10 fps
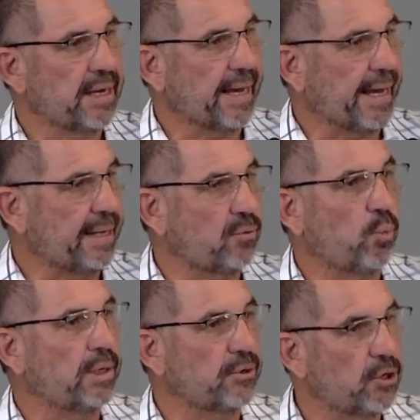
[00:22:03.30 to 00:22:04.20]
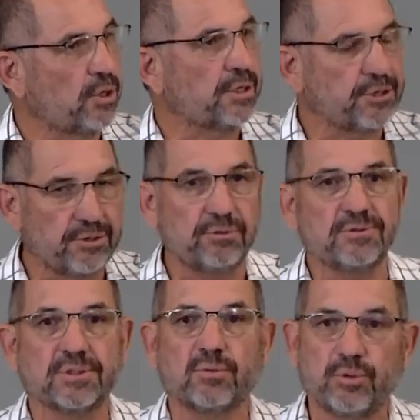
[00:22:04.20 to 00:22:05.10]
and will not
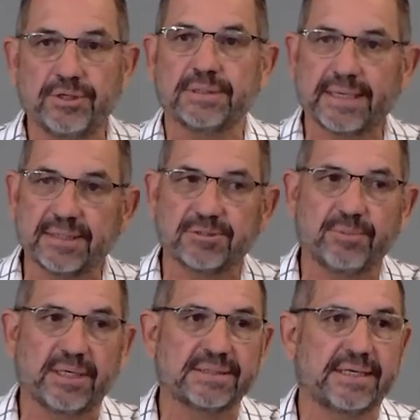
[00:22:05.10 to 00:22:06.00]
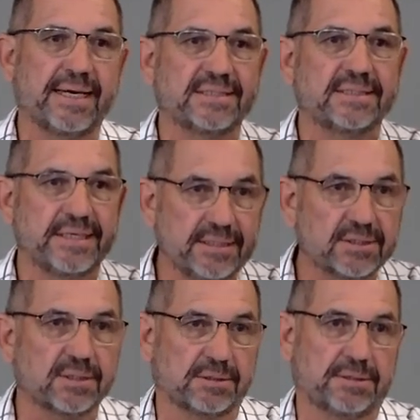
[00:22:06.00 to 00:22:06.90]
use the word charismata as an
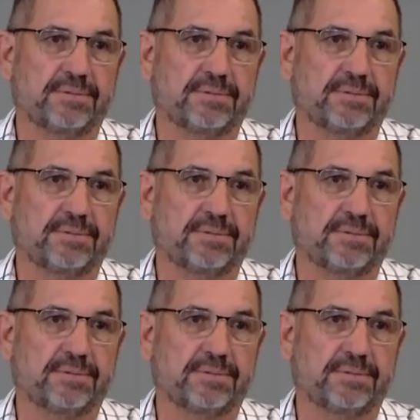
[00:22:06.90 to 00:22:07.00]
insult.